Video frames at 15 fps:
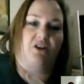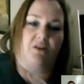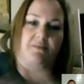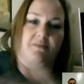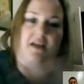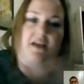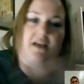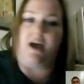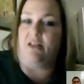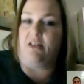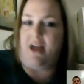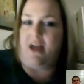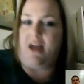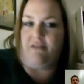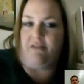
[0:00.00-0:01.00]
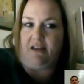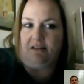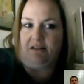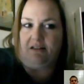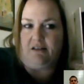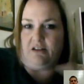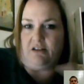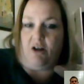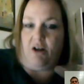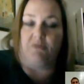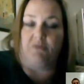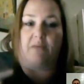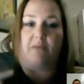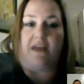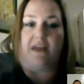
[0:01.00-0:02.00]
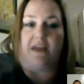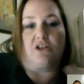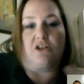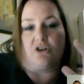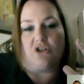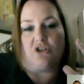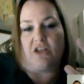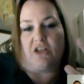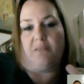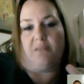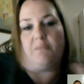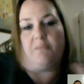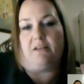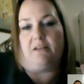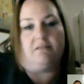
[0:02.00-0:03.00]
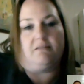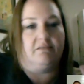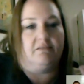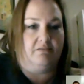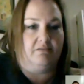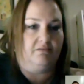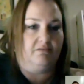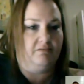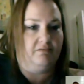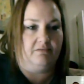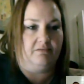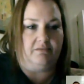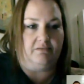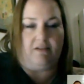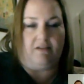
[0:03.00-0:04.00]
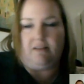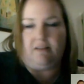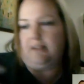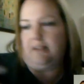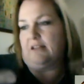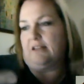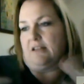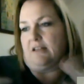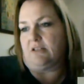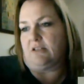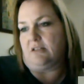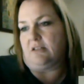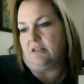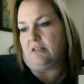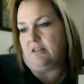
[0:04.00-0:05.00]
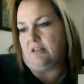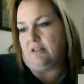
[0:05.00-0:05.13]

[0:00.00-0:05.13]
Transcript: You know what I'm saying? I only have like, you know, I'm doing my internship and everything this.